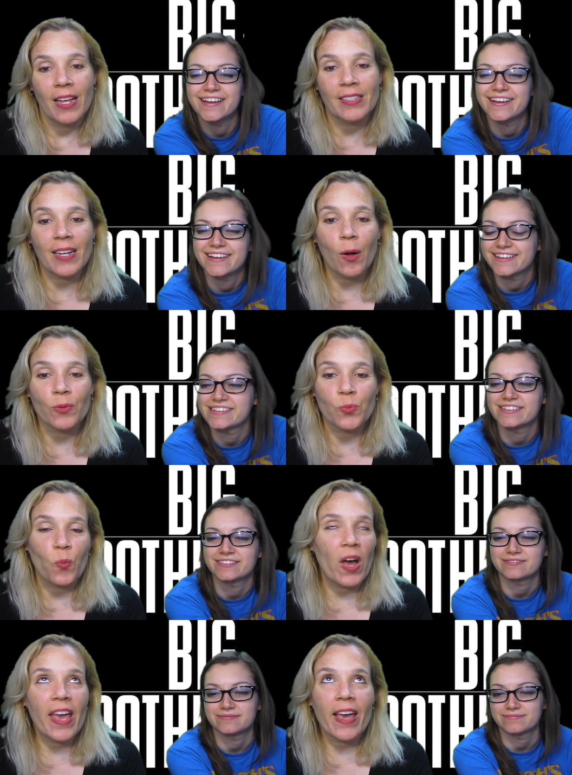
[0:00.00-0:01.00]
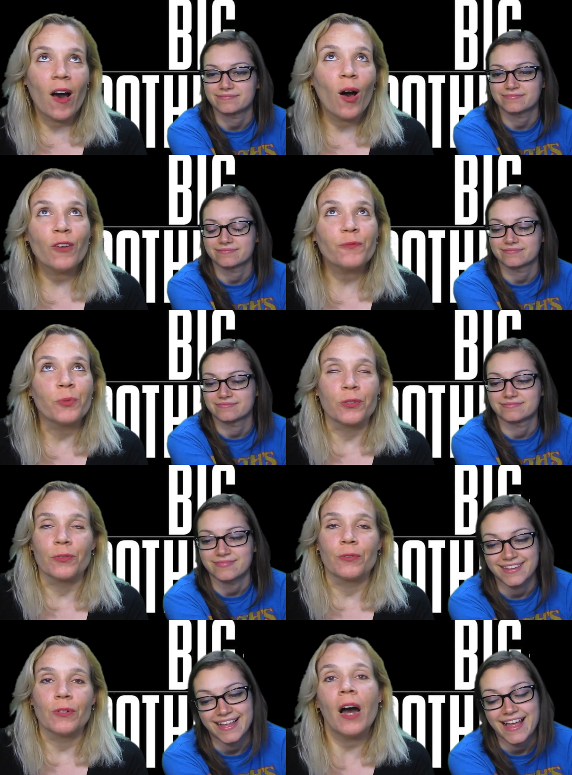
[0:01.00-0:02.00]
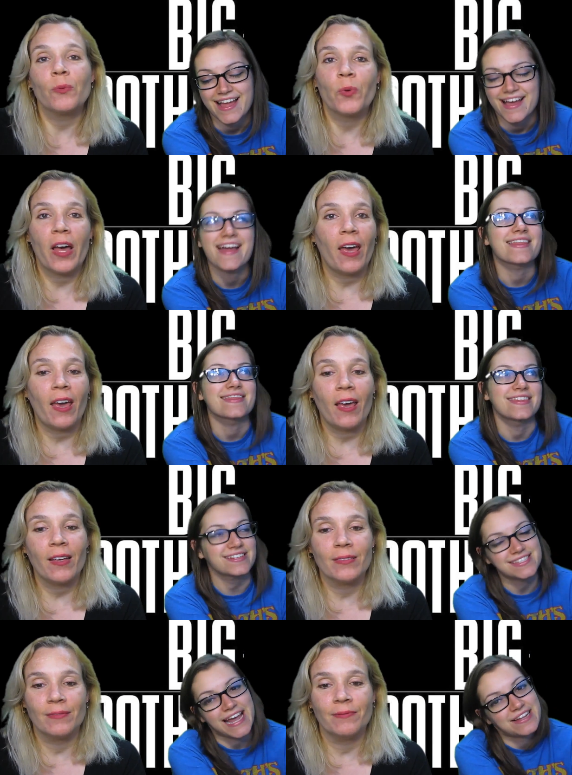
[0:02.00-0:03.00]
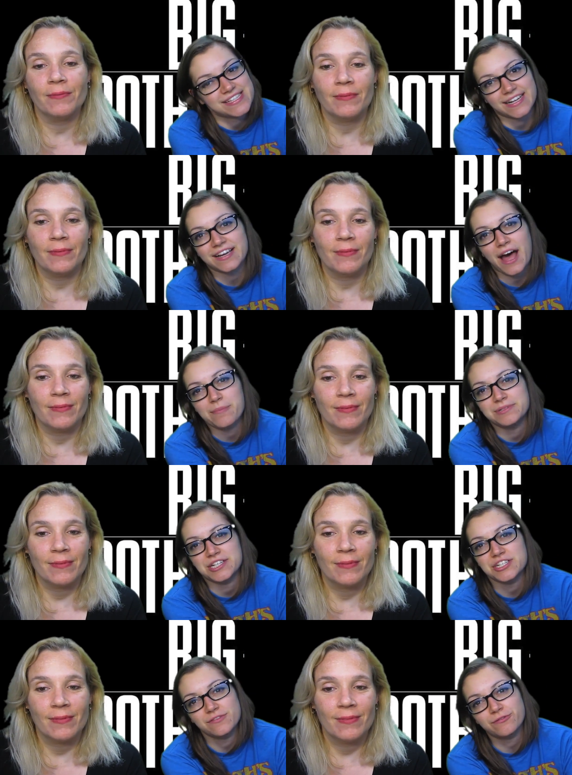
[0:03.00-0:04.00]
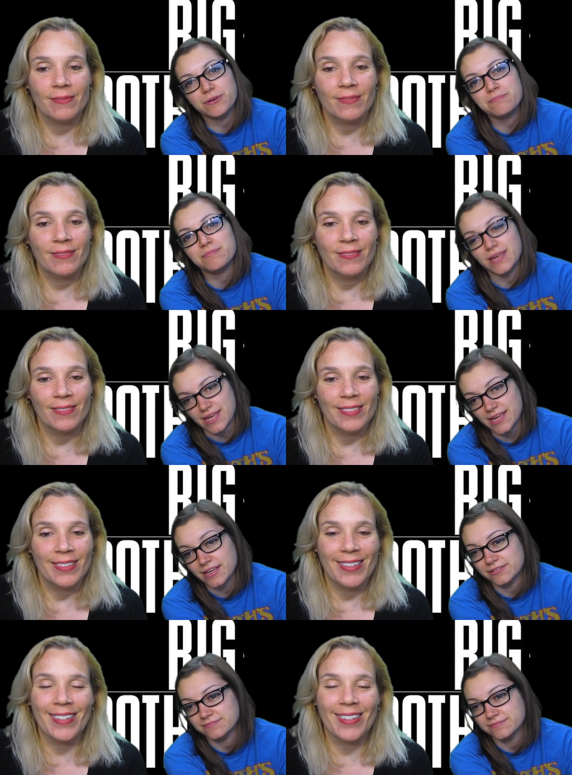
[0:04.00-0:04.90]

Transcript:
Speaker 1: It's called Way Off Broadway. This sounds like competition for me.